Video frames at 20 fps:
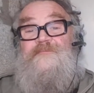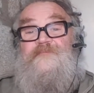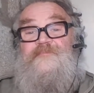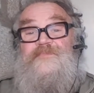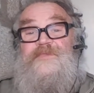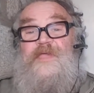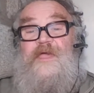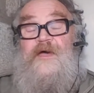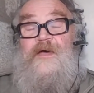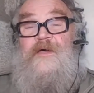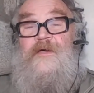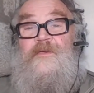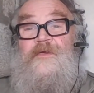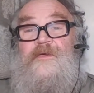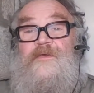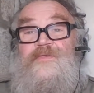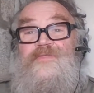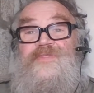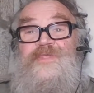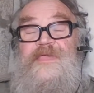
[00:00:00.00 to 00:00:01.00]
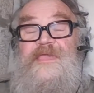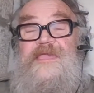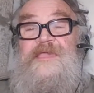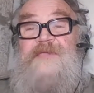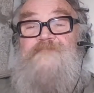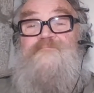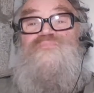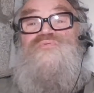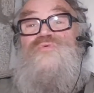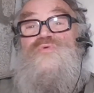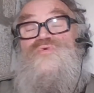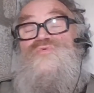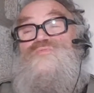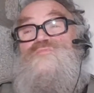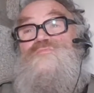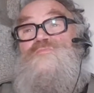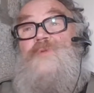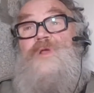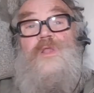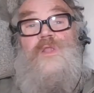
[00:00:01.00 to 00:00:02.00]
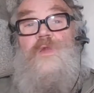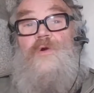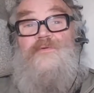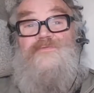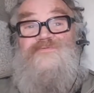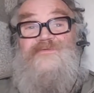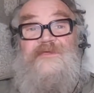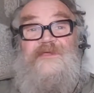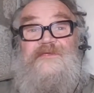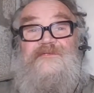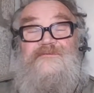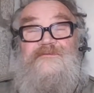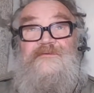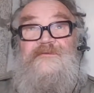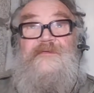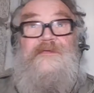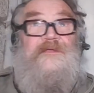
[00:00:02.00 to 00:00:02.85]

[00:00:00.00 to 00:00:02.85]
Yeah, the broom closet.